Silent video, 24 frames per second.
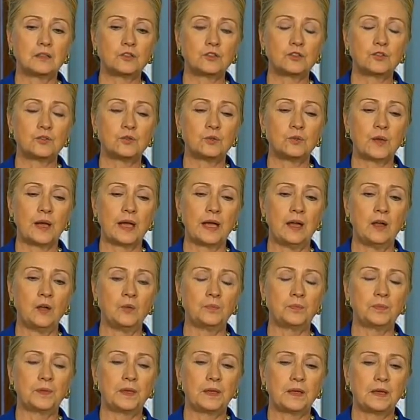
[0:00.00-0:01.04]
to
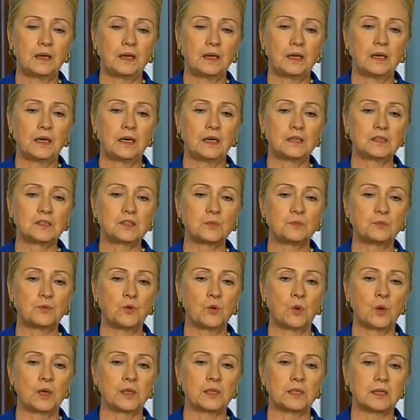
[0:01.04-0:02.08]
help
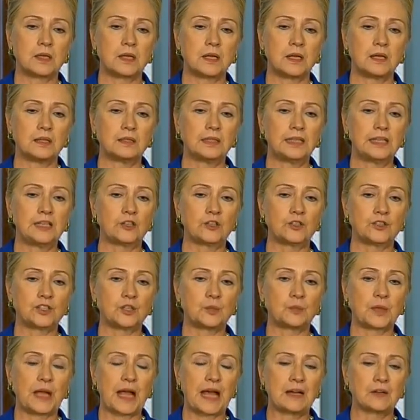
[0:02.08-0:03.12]
support a
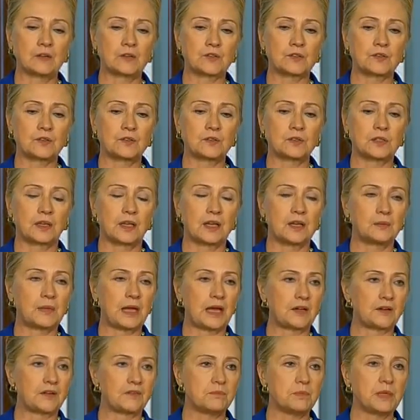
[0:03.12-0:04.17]
leadership council to come
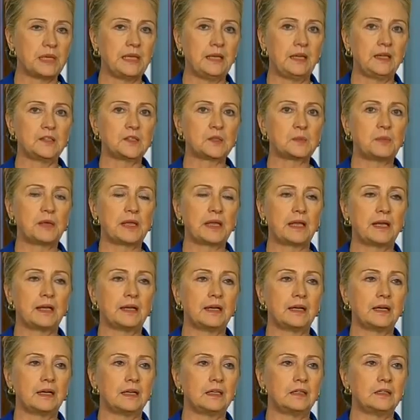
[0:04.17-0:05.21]
out of meetings
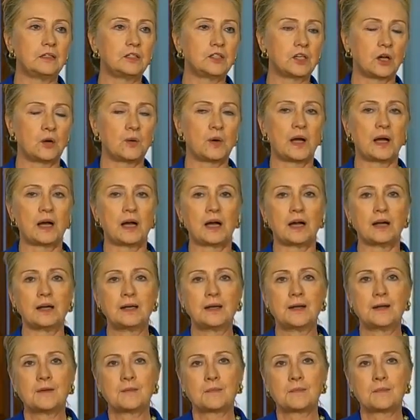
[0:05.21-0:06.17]
beginning in Doha